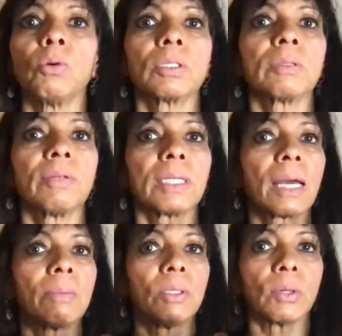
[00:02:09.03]
most of the
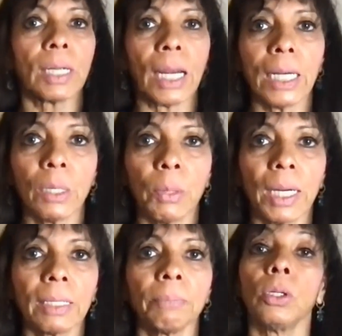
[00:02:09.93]
time you're gaining
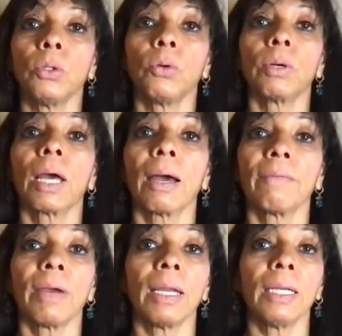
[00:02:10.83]
weight. You don't
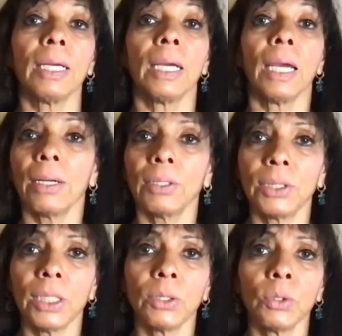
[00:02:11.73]
have any
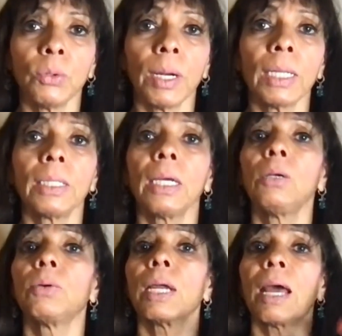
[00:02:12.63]
energy to do anything.
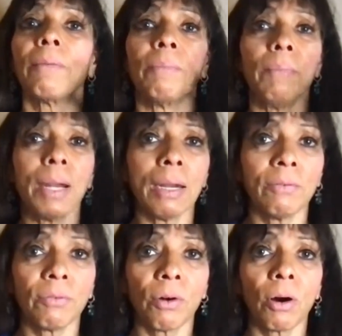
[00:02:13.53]
You can have
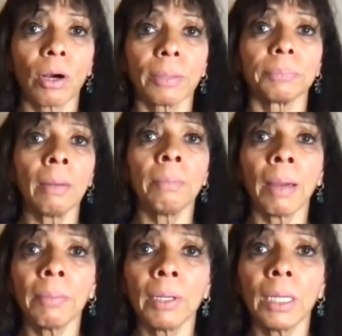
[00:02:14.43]
brain fog and
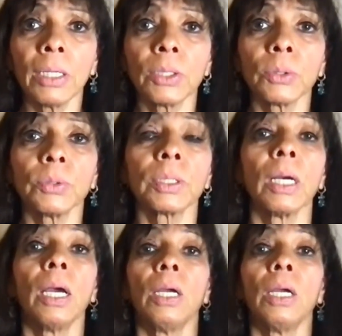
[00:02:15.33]
memory issues.